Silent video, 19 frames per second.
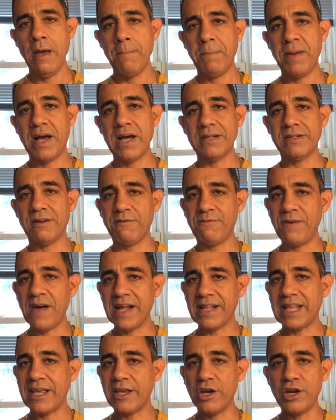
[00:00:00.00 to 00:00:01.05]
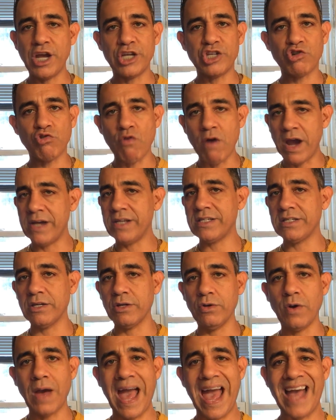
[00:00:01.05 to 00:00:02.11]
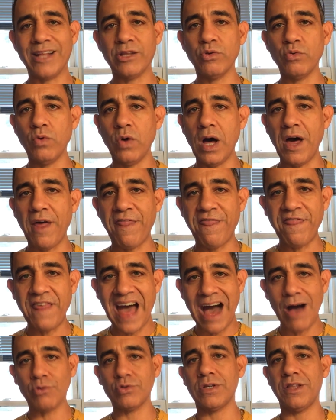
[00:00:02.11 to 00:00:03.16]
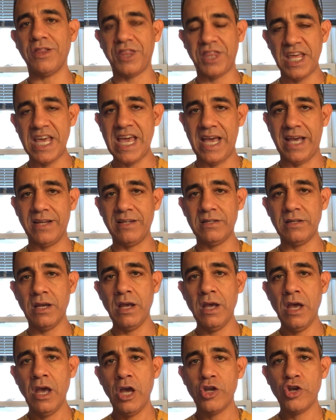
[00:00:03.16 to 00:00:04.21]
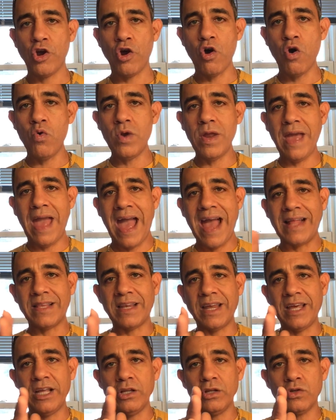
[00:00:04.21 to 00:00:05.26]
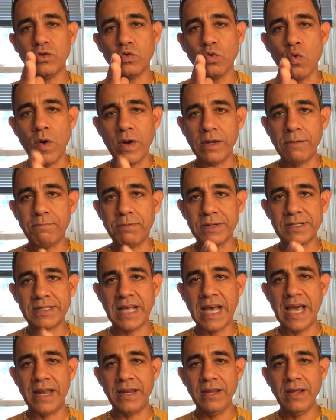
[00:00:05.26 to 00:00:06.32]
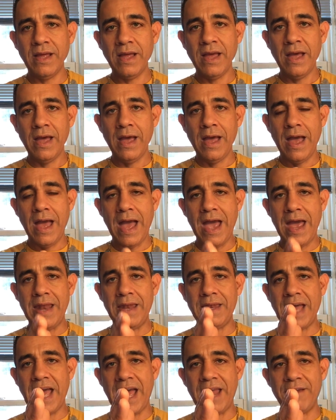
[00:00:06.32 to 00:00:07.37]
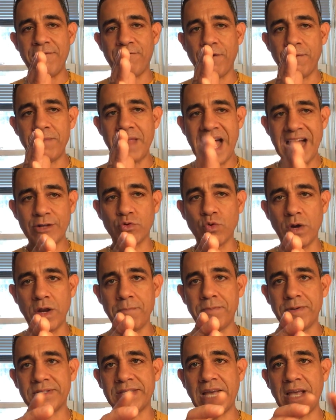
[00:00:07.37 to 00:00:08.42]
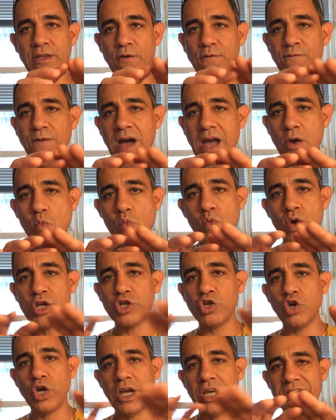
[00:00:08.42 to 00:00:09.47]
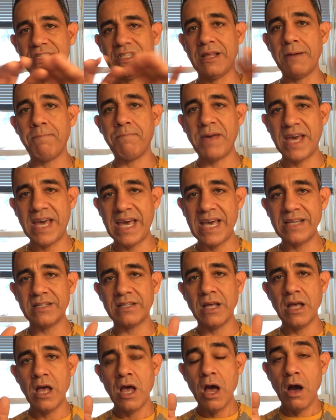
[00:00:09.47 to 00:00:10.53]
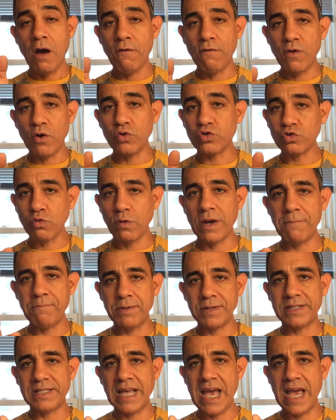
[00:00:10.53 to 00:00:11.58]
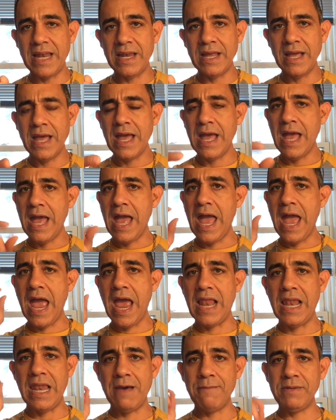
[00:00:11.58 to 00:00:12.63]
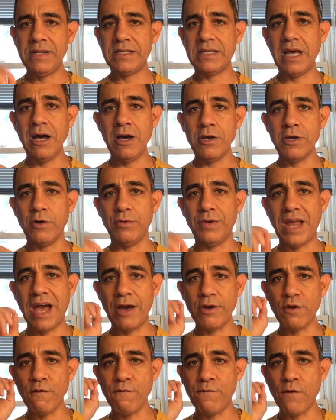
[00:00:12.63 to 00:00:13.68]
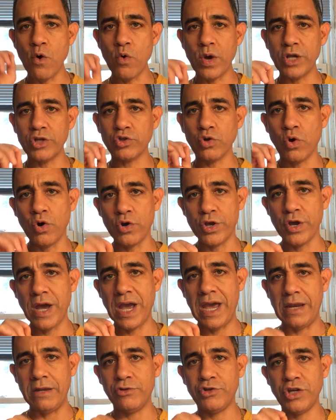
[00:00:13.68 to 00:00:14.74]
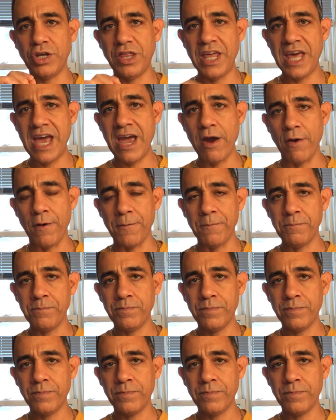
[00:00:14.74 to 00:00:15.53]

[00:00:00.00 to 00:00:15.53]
because of the fact that you're not trying to handle 1,000 things, you're only handling 20%. And from that 20%, you find which is the biggest of those 20%. And let me tell you, now you focus all your energy there.